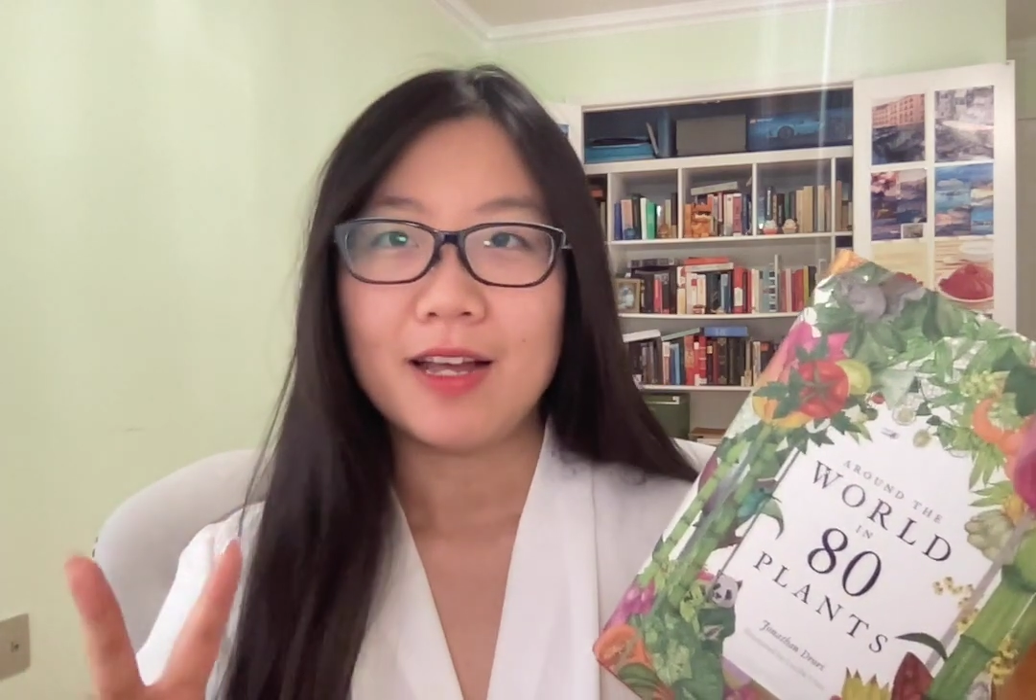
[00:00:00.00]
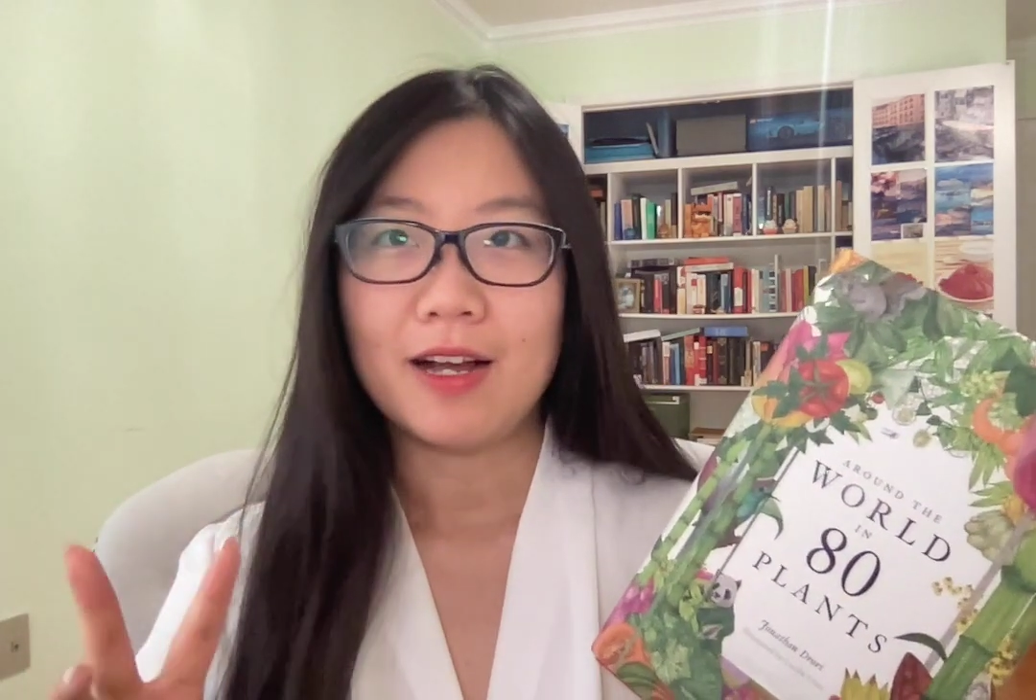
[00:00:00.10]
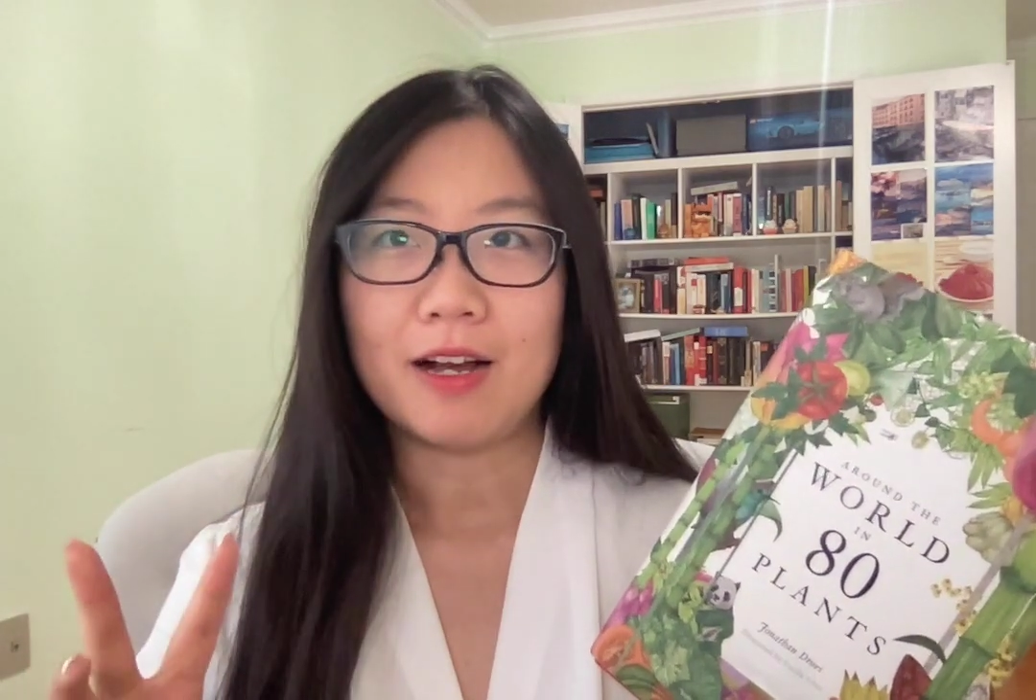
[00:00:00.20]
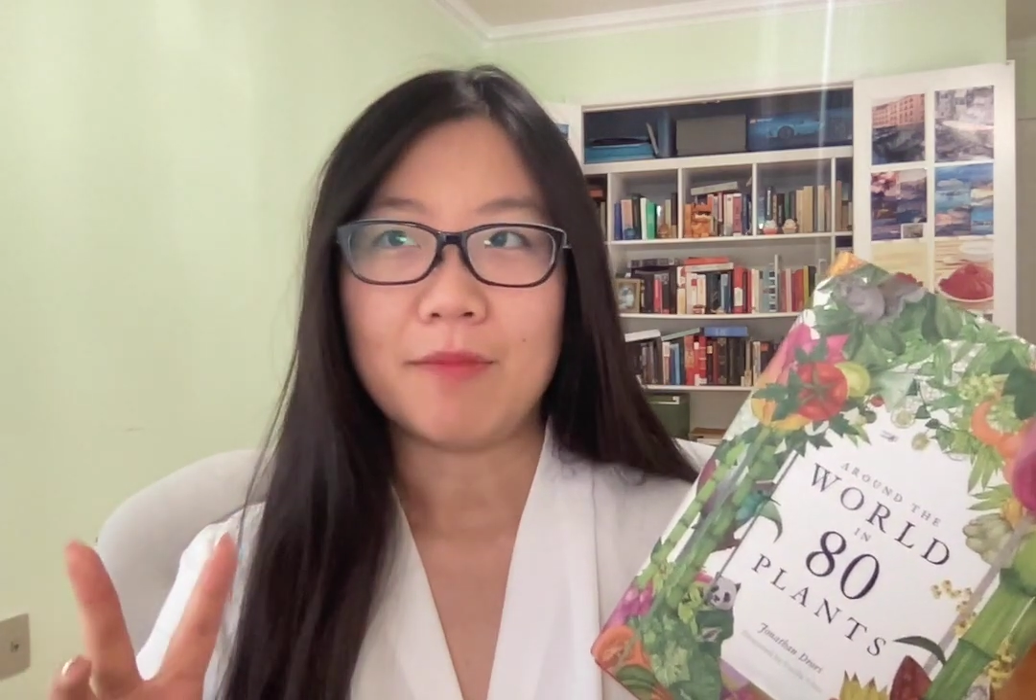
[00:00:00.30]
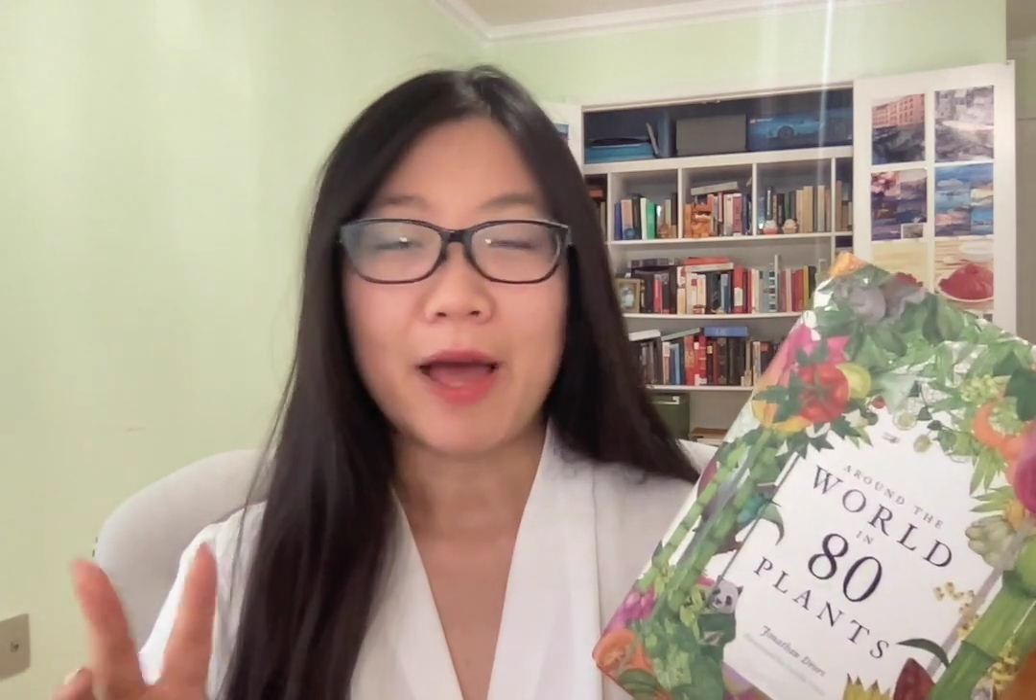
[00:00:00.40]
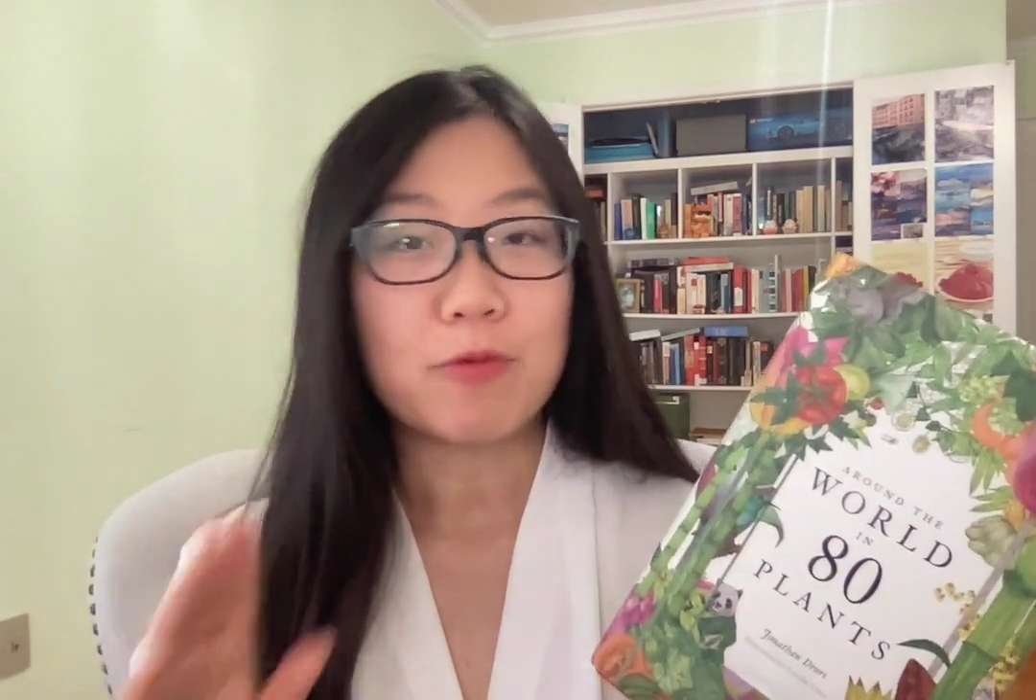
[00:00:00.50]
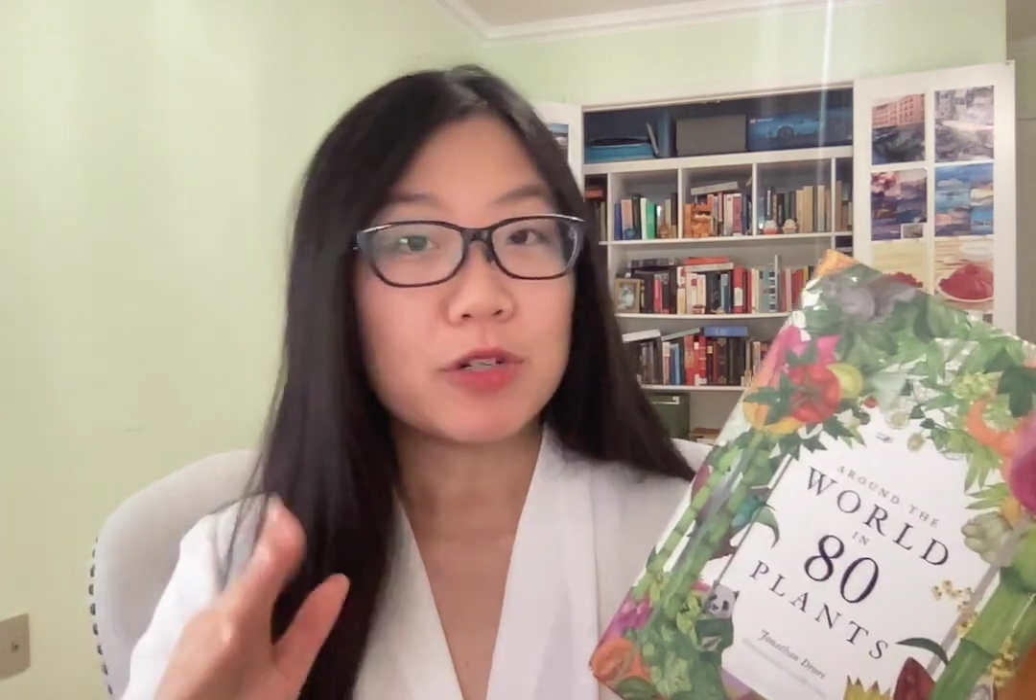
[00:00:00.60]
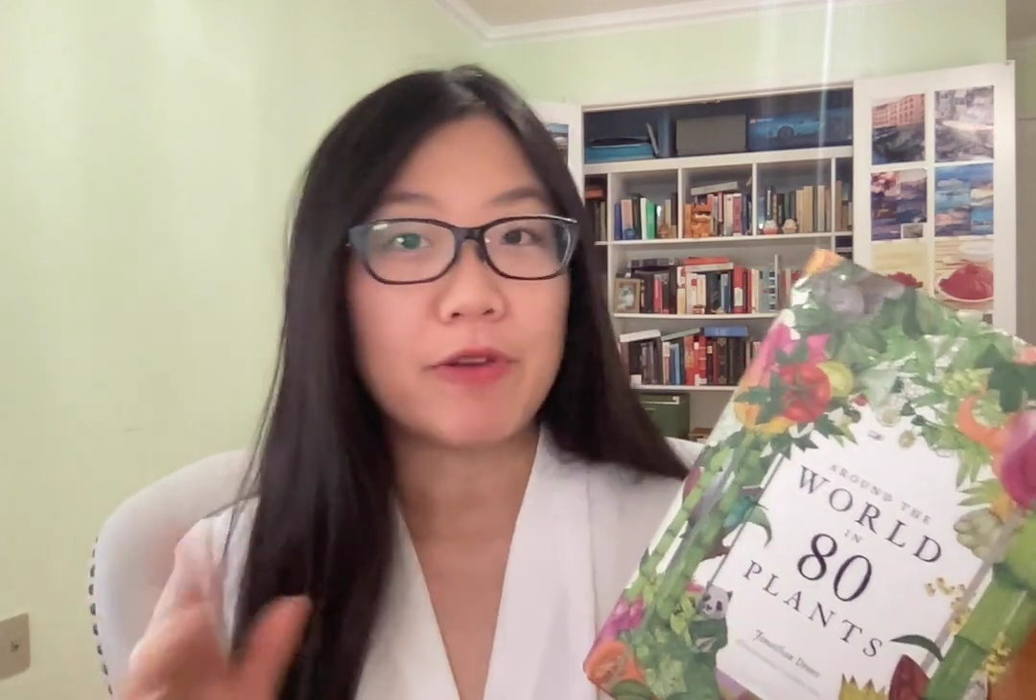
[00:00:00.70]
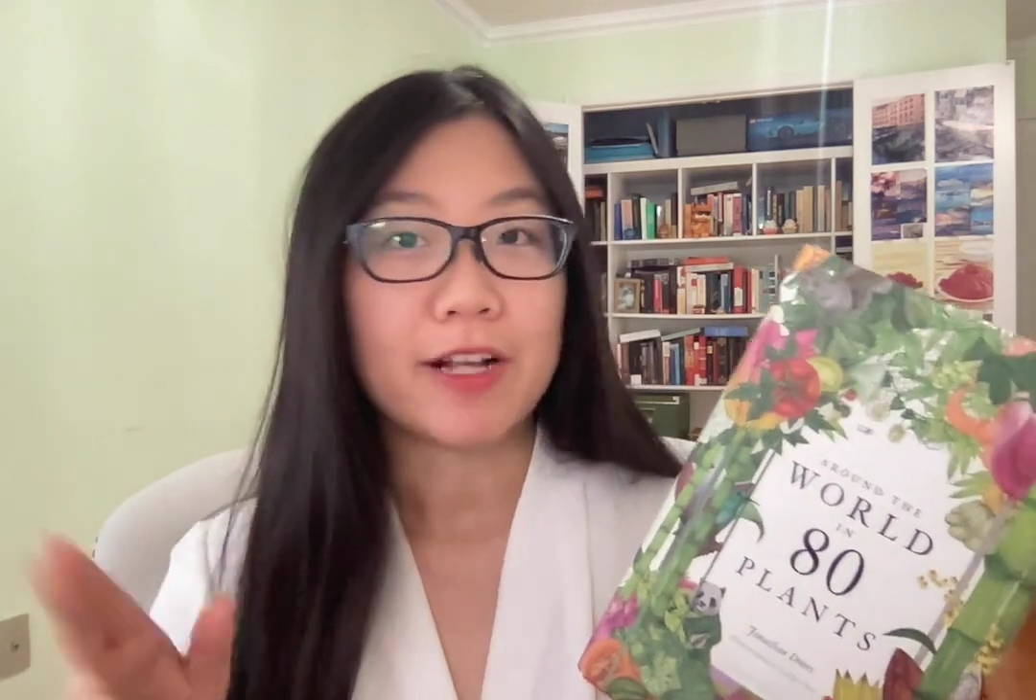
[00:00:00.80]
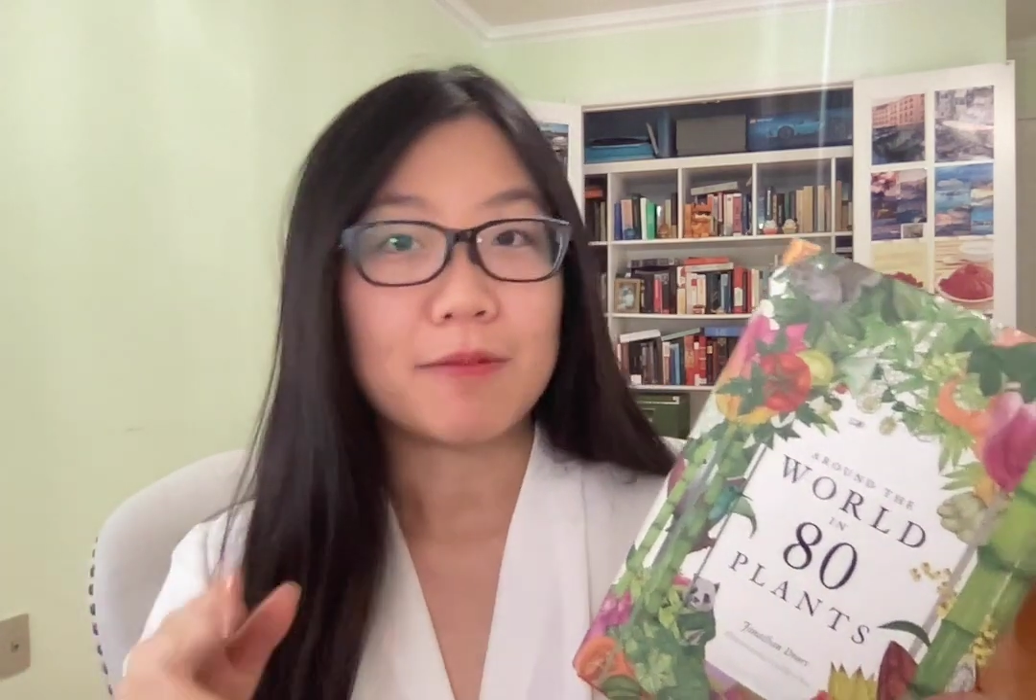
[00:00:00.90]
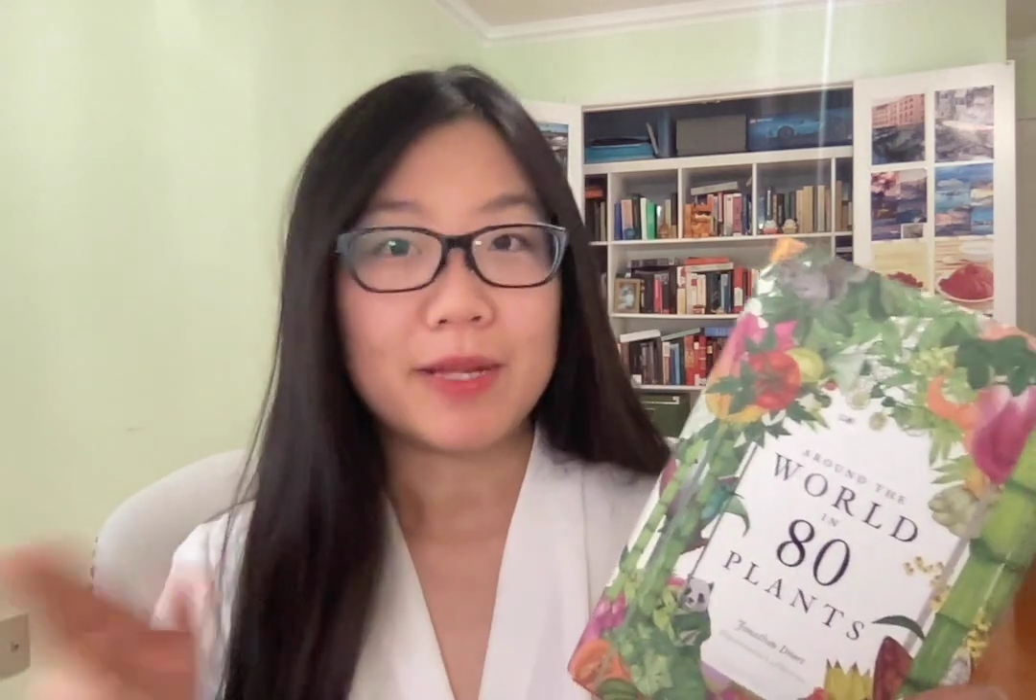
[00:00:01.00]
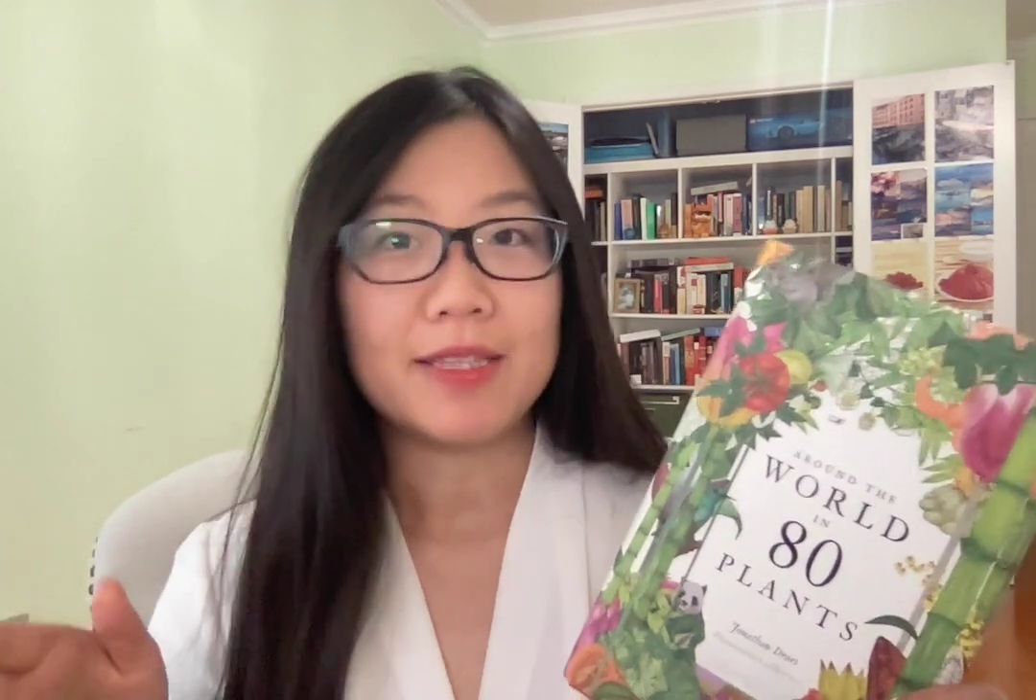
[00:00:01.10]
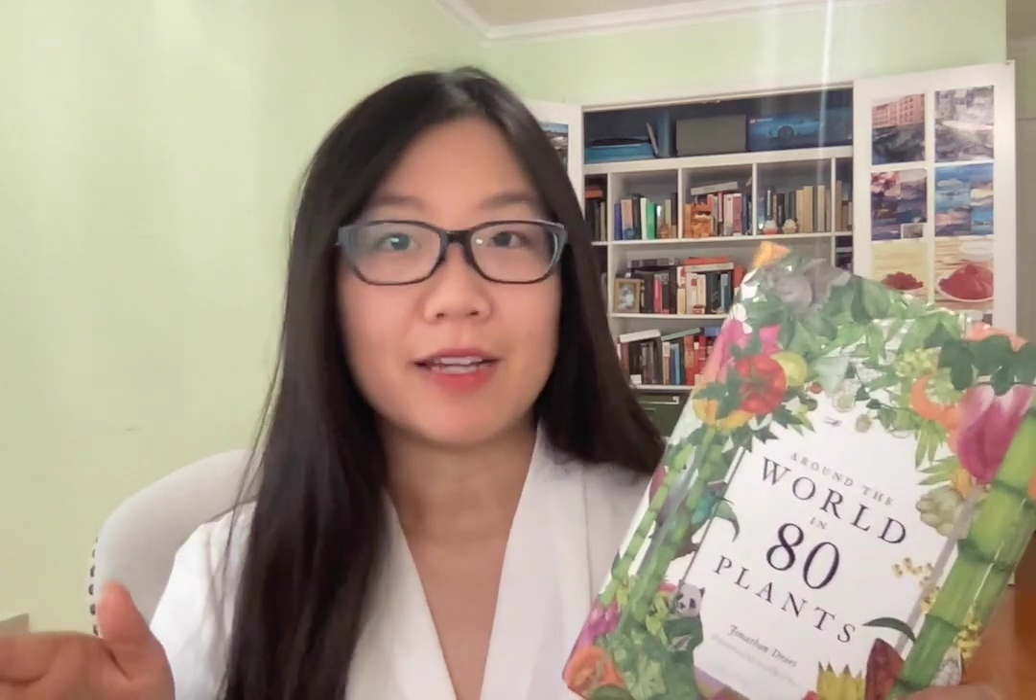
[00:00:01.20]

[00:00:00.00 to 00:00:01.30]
I would recommend